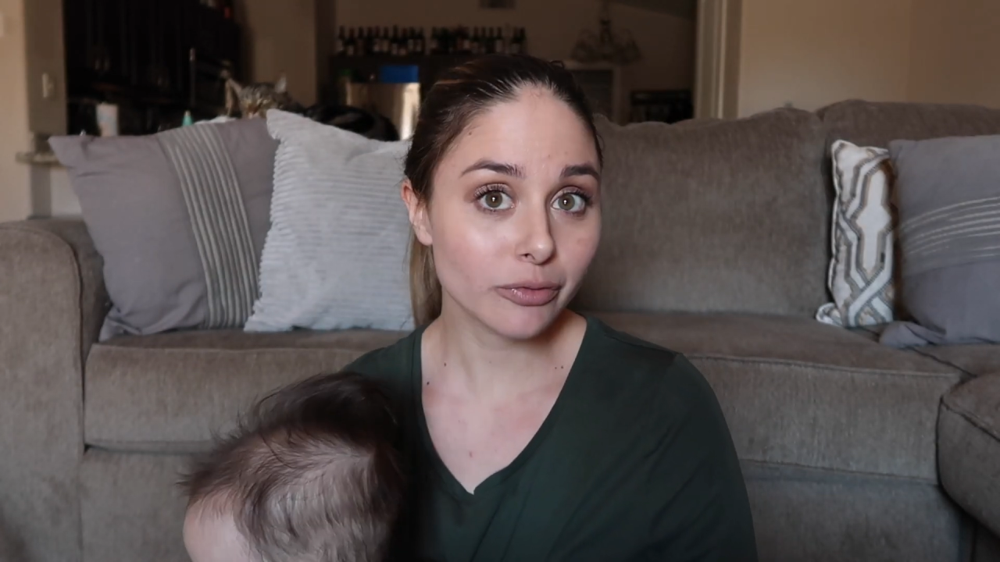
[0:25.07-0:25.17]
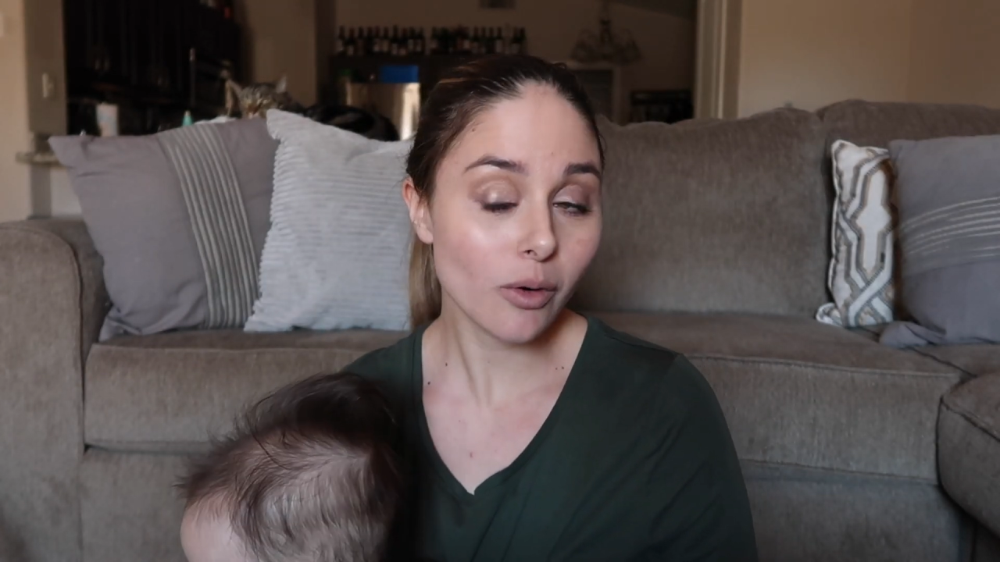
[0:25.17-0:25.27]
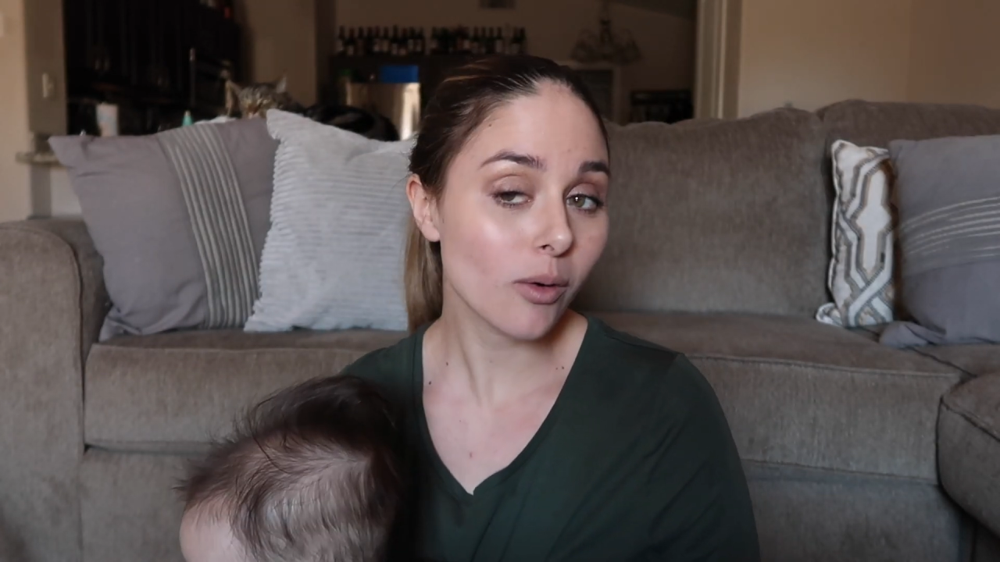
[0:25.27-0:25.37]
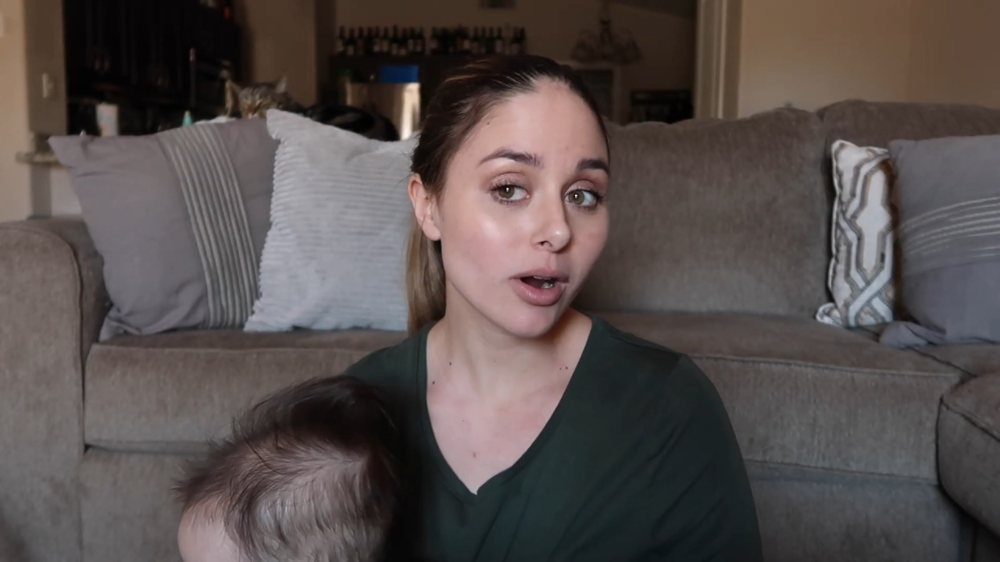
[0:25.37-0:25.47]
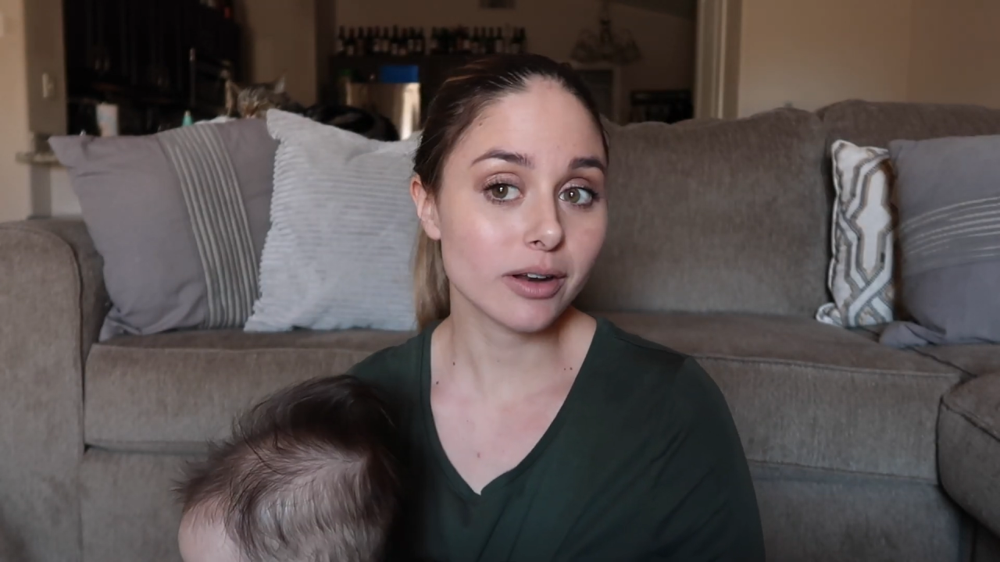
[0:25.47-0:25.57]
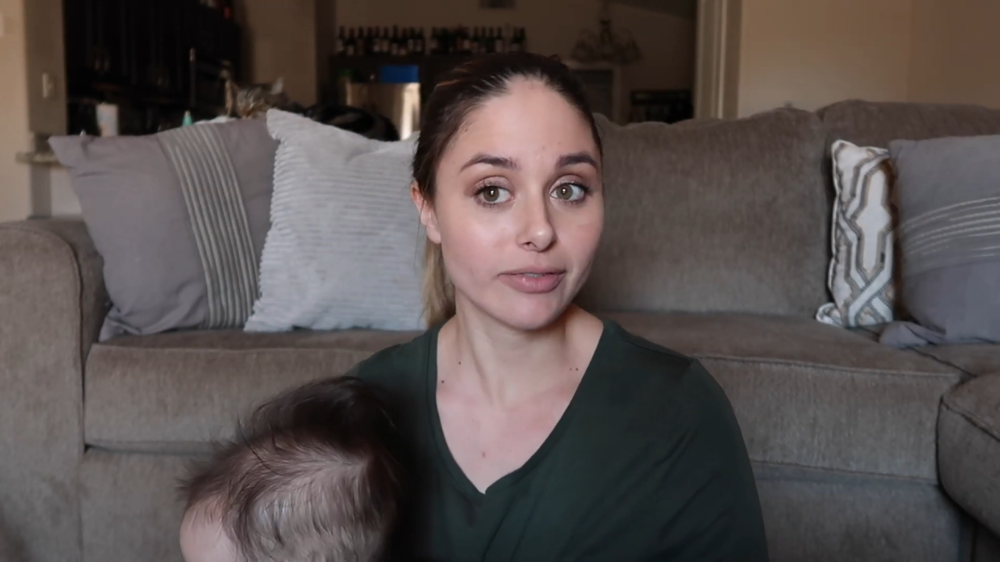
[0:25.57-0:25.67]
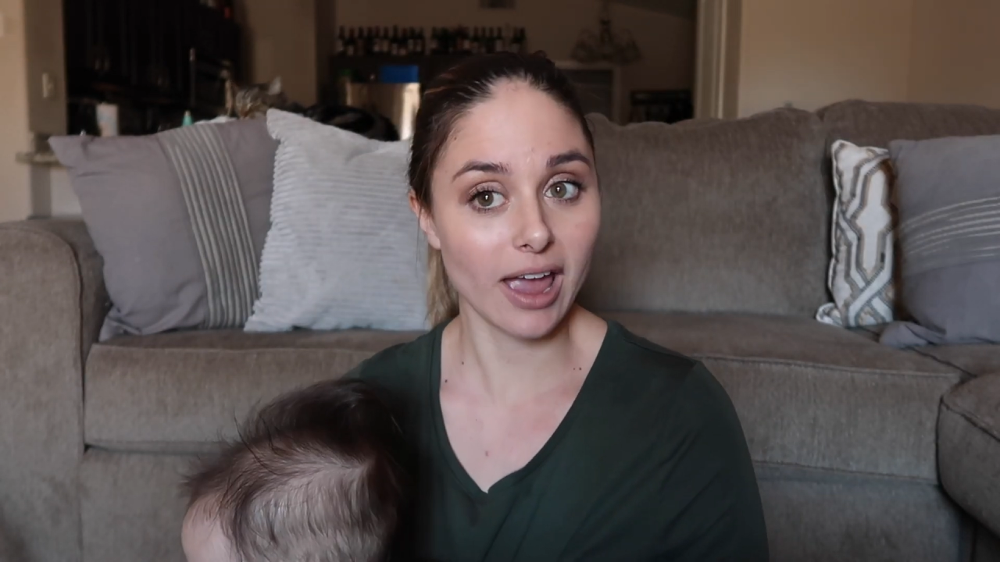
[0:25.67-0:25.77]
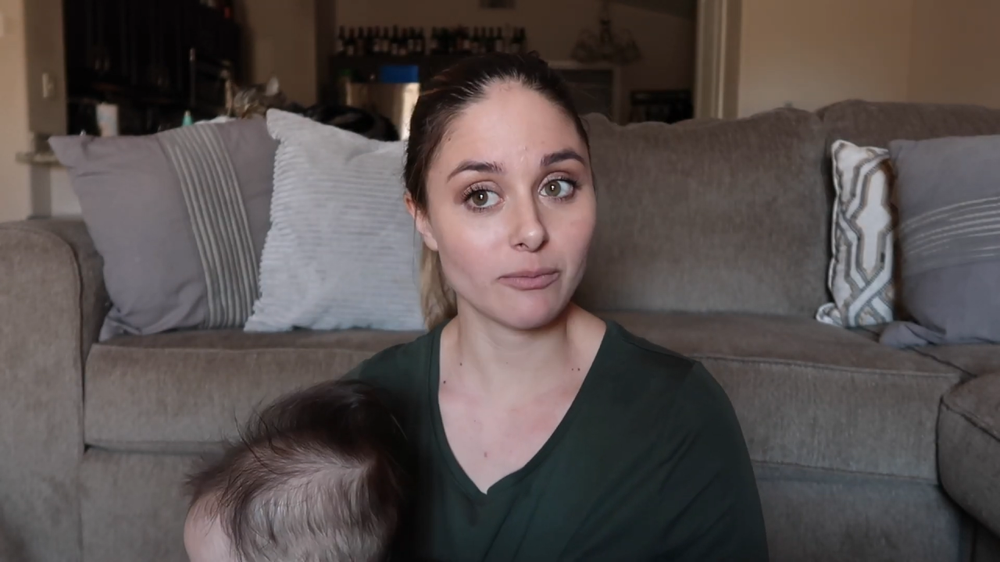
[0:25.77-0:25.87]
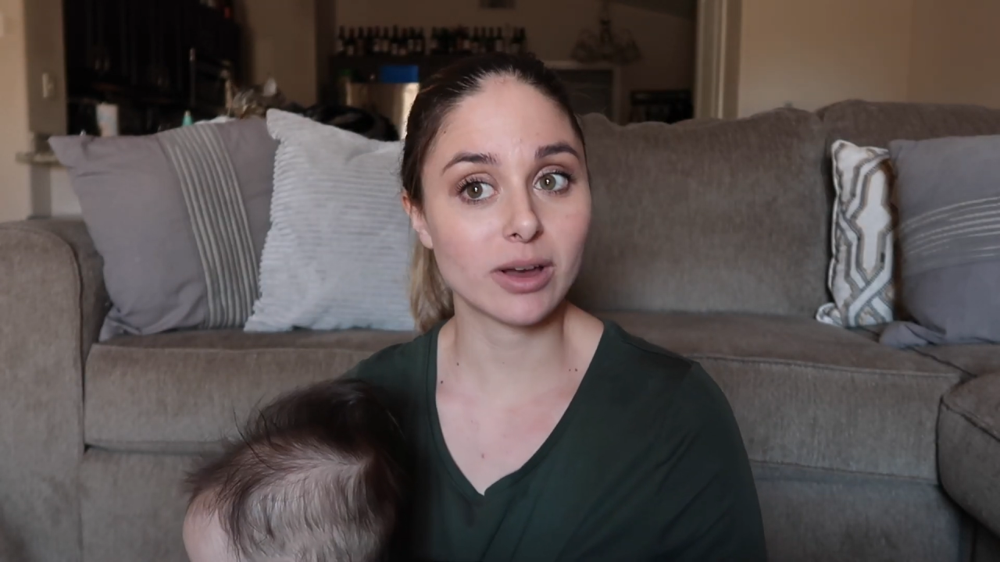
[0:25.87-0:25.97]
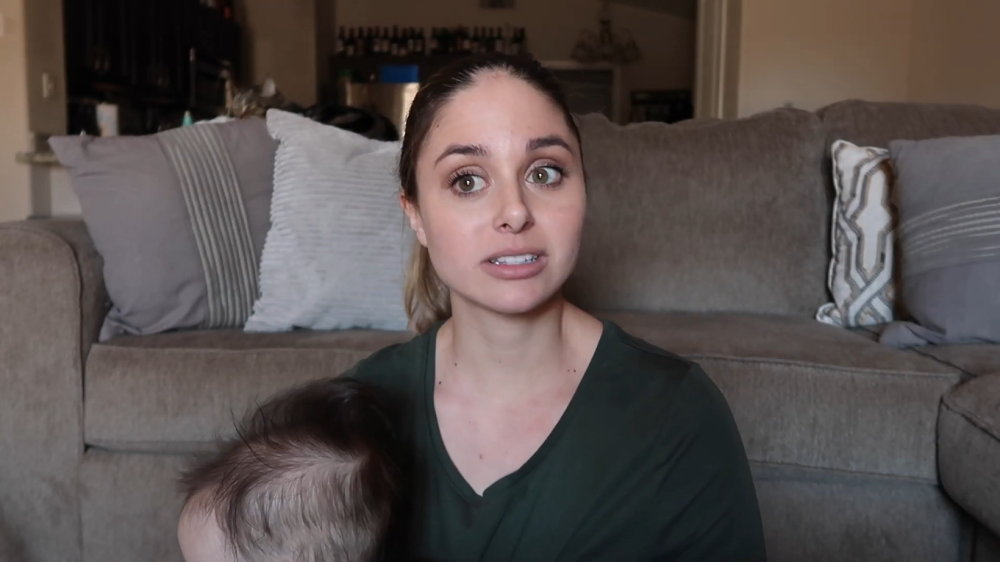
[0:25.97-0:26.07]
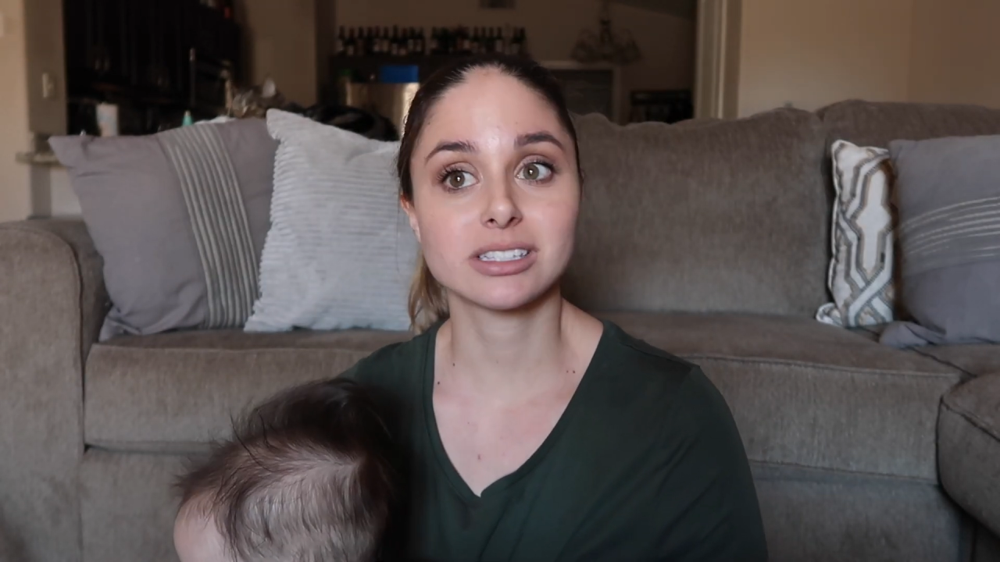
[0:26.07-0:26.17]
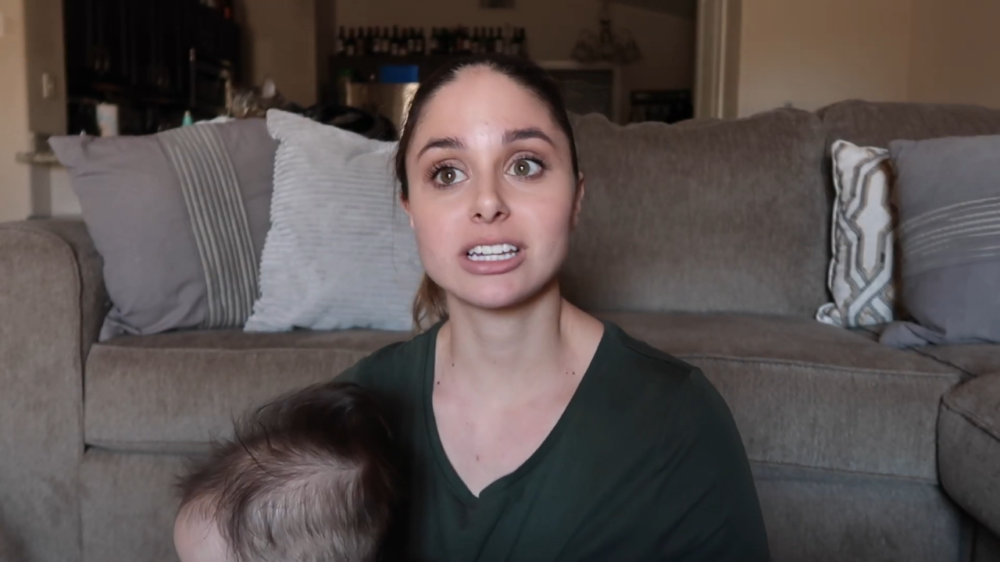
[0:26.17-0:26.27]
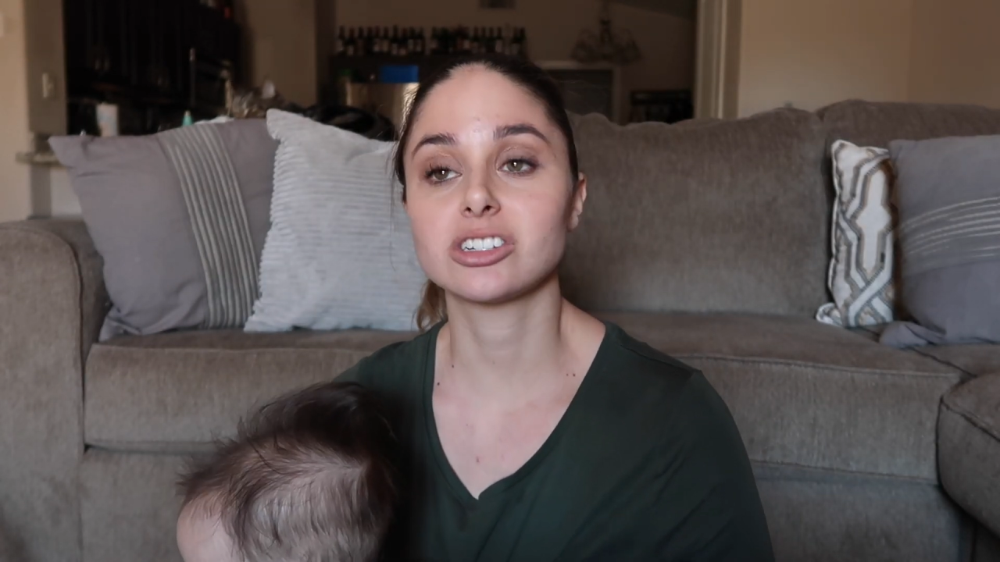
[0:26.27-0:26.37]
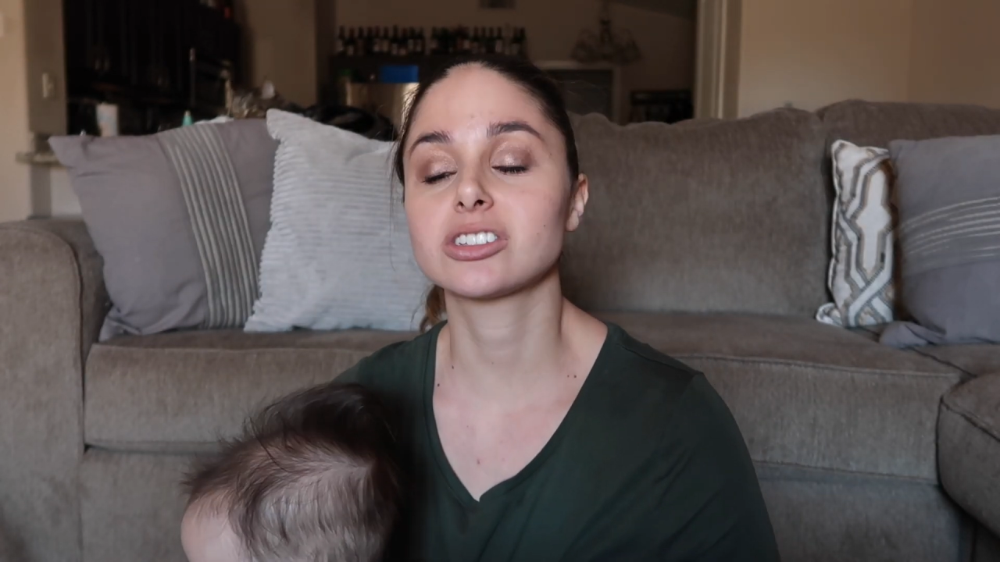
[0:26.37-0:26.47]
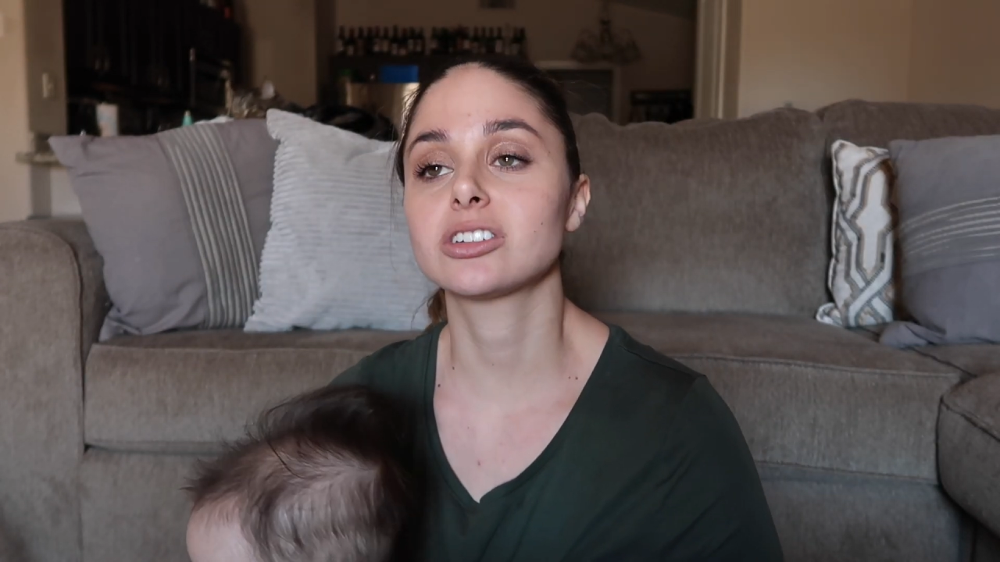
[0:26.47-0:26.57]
4 to 5 months, they